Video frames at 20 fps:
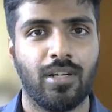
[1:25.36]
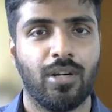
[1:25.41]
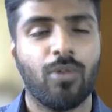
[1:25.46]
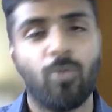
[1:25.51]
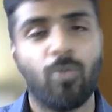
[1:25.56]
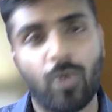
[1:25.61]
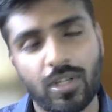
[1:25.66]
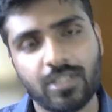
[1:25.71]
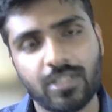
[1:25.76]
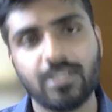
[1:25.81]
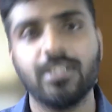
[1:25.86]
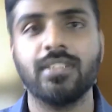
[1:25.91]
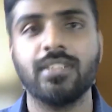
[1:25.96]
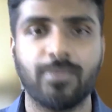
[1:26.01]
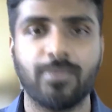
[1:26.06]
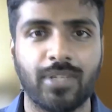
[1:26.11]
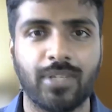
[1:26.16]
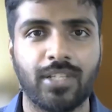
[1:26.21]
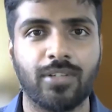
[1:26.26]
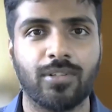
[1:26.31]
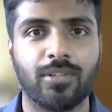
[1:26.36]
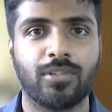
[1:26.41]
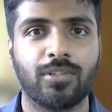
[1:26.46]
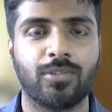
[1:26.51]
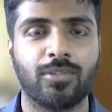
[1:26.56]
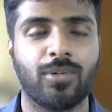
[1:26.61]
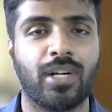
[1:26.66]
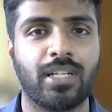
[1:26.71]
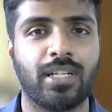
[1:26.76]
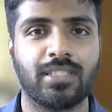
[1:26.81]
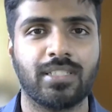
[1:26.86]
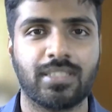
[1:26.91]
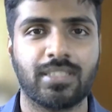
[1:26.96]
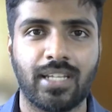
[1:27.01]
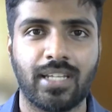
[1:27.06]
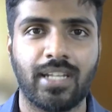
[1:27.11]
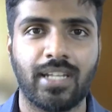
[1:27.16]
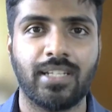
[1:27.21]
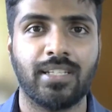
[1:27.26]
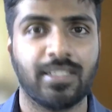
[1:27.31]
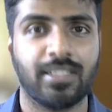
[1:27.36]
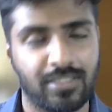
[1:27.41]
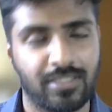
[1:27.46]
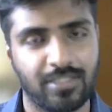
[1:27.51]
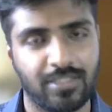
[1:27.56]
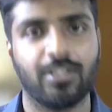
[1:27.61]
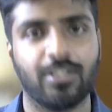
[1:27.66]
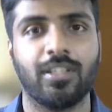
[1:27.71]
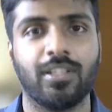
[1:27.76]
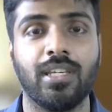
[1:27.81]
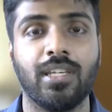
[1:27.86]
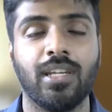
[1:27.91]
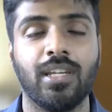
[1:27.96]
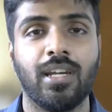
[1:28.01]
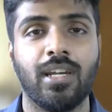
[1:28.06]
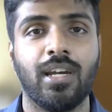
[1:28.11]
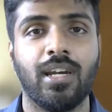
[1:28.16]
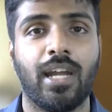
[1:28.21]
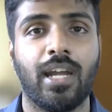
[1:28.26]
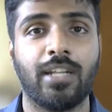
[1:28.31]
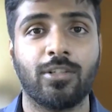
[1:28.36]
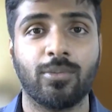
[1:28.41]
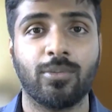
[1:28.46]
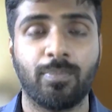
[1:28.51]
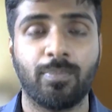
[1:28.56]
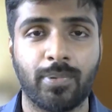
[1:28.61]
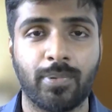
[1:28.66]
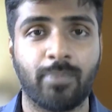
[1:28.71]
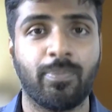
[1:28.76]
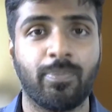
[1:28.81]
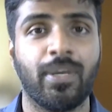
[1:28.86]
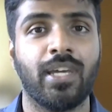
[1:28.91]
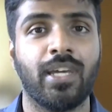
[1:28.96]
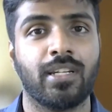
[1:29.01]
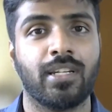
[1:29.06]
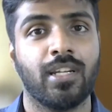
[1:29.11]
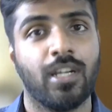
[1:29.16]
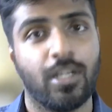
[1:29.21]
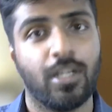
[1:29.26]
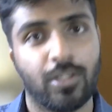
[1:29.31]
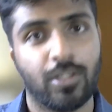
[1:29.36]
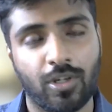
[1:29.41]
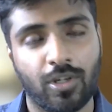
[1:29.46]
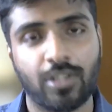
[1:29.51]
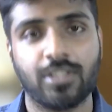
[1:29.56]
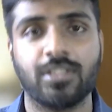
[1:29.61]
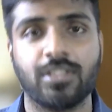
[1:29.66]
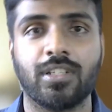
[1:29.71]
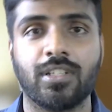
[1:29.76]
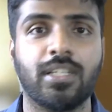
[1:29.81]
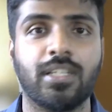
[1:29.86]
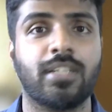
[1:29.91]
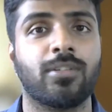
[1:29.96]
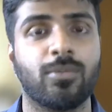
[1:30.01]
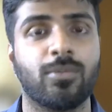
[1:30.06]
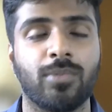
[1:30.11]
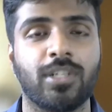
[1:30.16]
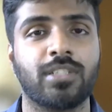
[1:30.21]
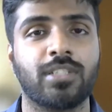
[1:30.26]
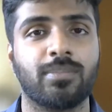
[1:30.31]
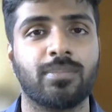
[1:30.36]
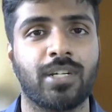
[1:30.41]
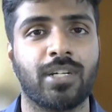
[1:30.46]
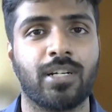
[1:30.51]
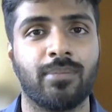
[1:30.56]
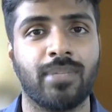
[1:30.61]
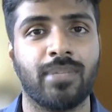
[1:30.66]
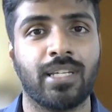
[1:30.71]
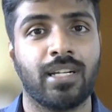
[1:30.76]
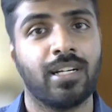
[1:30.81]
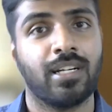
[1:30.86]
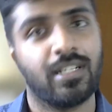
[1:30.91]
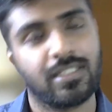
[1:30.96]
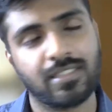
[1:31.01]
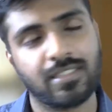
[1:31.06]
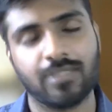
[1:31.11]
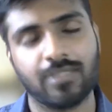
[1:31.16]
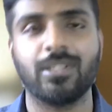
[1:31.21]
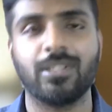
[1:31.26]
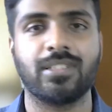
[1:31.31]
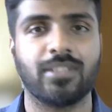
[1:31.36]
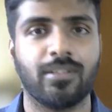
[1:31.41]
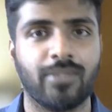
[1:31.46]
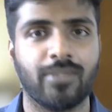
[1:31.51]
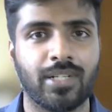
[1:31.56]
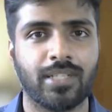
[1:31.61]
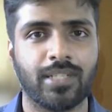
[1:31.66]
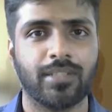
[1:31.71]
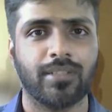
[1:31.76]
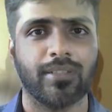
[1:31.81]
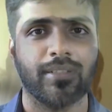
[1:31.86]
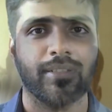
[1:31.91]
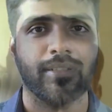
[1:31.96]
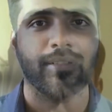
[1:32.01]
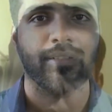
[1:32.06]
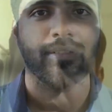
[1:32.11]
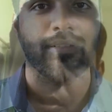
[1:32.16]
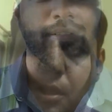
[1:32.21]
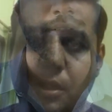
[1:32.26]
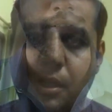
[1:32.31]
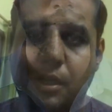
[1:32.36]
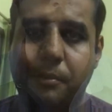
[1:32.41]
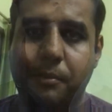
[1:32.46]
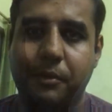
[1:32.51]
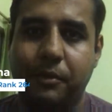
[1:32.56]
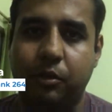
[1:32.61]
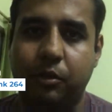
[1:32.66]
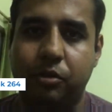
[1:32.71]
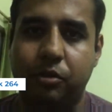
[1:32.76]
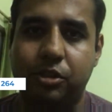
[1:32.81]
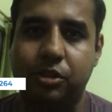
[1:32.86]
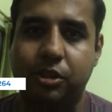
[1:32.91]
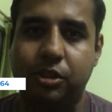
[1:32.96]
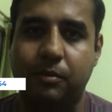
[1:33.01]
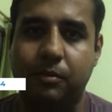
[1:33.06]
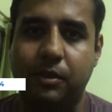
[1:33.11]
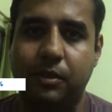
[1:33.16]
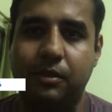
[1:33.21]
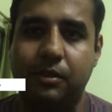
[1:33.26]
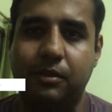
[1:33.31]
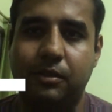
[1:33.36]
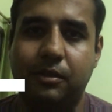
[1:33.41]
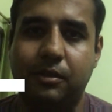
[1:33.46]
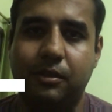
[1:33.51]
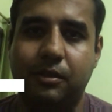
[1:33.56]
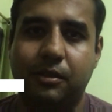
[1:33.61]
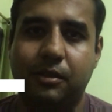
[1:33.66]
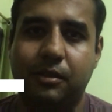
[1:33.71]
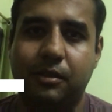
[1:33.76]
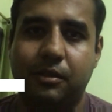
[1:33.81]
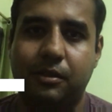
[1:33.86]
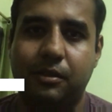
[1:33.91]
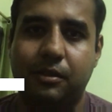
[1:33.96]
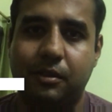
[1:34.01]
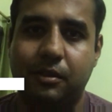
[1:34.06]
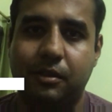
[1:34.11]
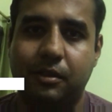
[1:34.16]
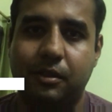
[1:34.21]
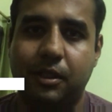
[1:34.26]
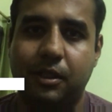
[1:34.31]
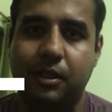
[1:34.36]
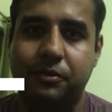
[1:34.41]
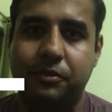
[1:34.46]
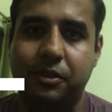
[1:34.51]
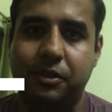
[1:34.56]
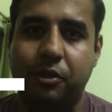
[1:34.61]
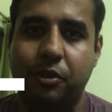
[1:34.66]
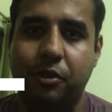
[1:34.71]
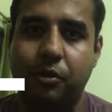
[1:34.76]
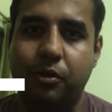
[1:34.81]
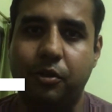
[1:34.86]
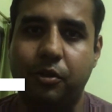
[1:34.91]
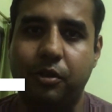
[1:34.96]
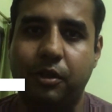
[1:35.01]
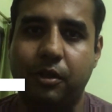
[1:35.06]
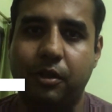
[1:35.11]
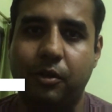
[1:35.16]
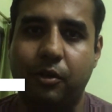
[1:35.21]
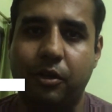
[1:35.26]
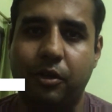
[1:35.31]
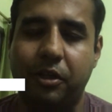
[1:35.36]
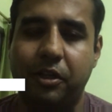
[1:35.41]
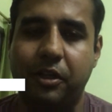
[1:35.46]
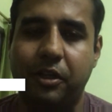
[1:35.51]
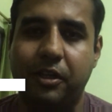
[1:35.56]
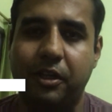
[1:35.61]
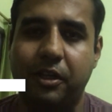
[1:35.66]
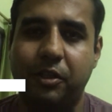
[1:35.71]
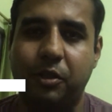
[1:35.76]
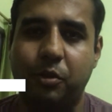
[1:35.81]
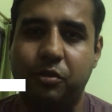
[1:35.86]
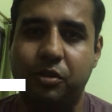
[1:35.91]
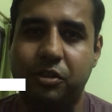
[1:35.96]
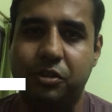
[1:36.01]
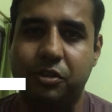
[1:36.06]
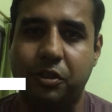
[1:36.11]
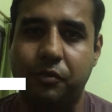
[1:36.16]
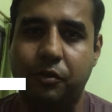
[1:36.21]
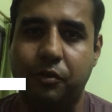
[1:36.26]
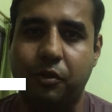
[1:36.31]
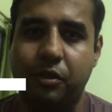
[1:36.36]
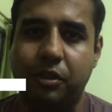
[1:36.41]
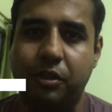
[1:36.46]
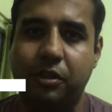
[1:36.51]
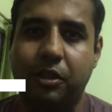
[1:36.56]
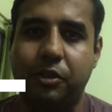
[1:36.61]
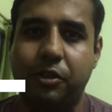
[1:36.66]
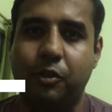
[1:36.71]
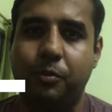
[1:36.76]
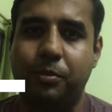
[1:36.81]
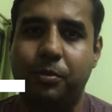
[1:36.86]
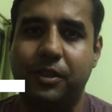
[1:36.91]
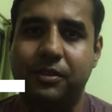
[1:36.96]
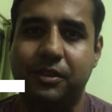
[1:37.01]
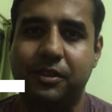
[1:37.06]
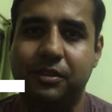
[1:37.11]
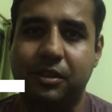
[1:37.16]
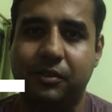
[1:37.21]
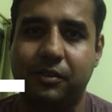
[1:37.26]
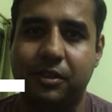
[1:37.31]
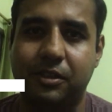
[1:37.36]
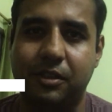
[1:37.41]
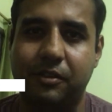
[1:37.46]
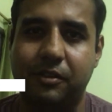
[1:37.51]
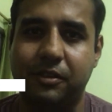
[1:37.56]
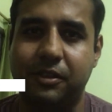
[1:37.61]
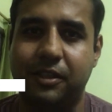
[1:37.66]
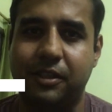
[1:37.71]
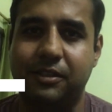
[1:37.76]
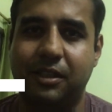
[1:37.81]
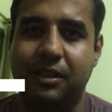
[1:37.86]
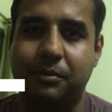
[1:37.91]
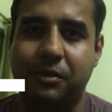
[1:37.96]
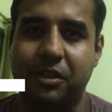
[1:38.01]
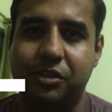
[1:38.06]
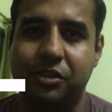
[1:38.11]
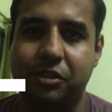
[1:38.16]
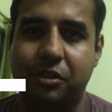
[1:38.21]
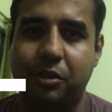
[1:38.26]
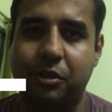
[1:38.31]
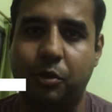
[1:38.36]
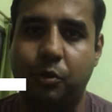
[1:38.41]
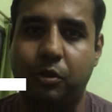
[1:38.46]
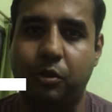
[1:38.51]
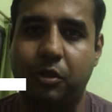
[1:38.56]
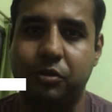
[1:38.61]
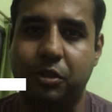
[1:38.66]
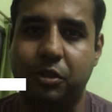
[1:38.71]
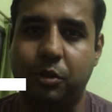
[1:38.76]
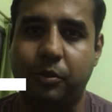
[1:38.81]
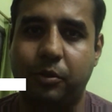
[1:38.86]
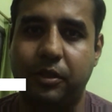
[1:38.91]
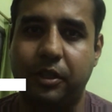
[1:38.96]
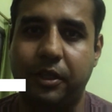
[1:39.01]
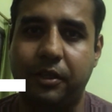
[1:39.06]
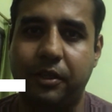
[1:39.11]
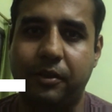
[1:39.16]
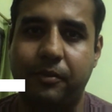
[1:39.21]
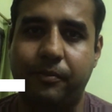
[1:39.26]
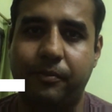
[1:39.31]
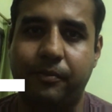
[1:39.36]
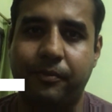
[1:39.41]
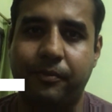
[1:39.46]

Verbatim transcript: Watch this video to understand his journey and to prepare your journey towards becoming a civil servant. Uh, I am Anuj Sharma. Uh, I have secured All India Rank 264 in the UPSC Civil Services Examination 2020.